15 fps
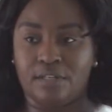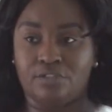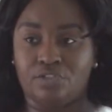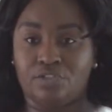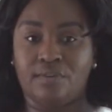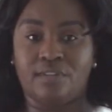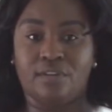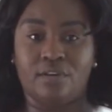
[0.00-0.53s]

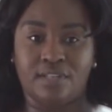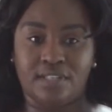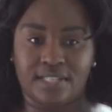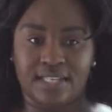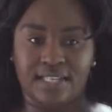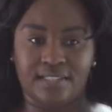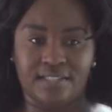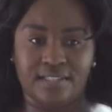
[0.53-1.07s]
during the
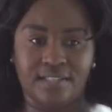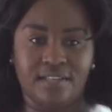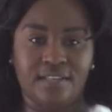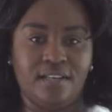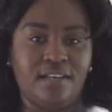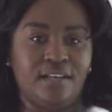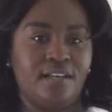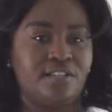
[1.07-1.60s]
holidays.
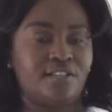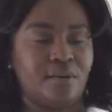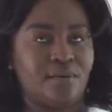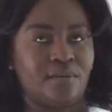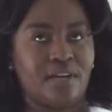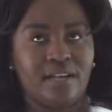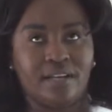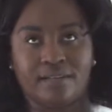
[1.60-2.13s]
So
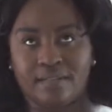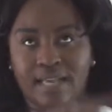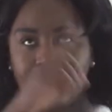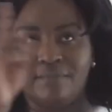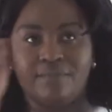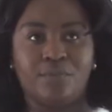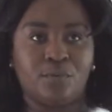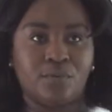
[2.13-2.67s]
it kind of
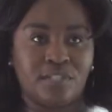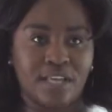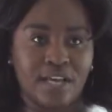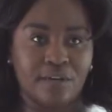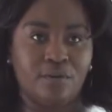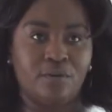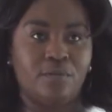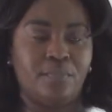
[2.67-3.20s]
came full
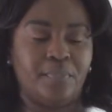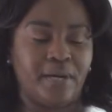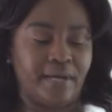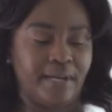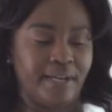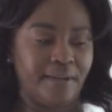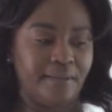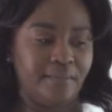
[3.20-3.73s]
circle,
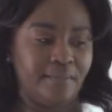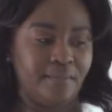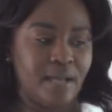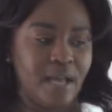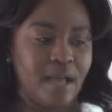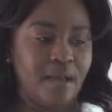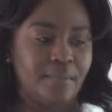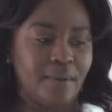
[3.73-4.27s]
but I
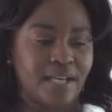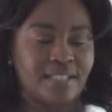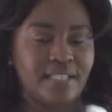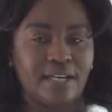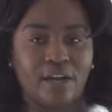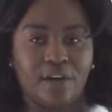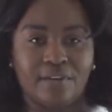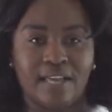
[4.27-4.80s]

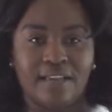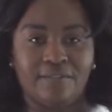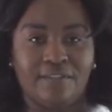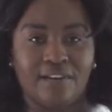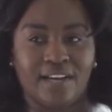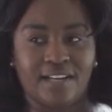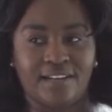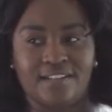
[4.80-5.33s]
said, okay,
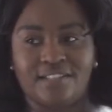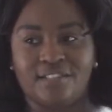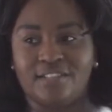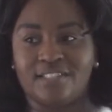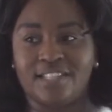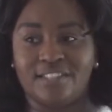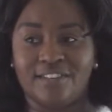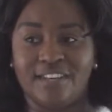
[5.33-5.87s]
fine, as long
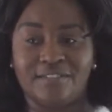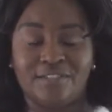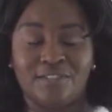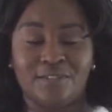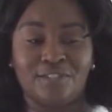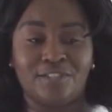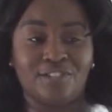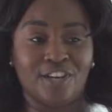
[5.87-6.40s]
as I don't have to
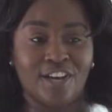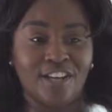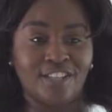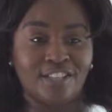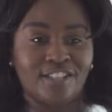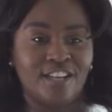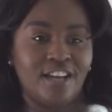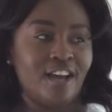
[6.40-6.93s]
go to
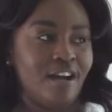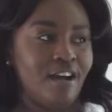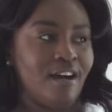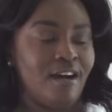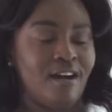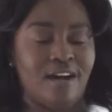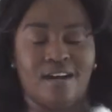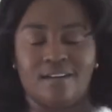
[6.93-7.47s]
church,
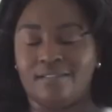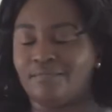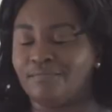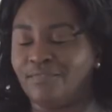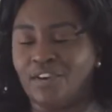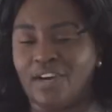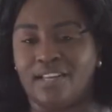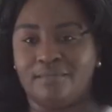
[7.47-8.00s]

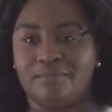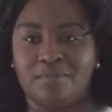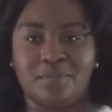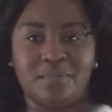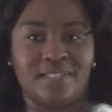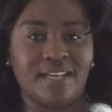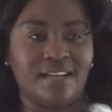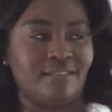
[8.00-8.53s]
fine, put
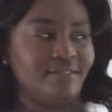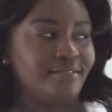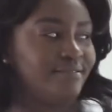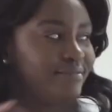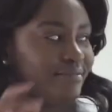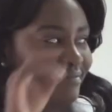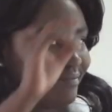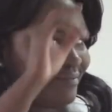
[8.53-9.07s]
me
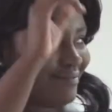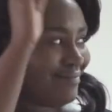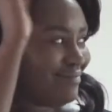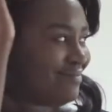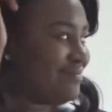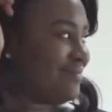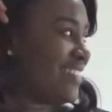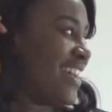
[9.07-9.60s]

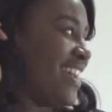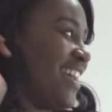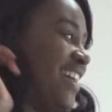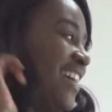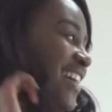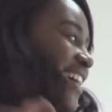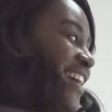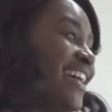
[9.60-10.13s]
down.
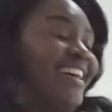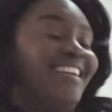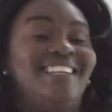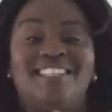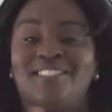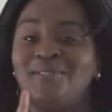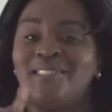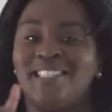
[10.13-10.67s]

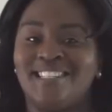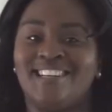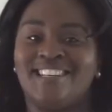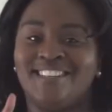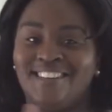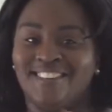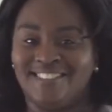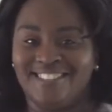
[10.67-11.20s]
Little did I
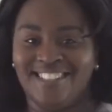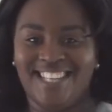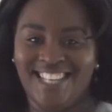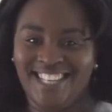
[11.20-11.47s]
know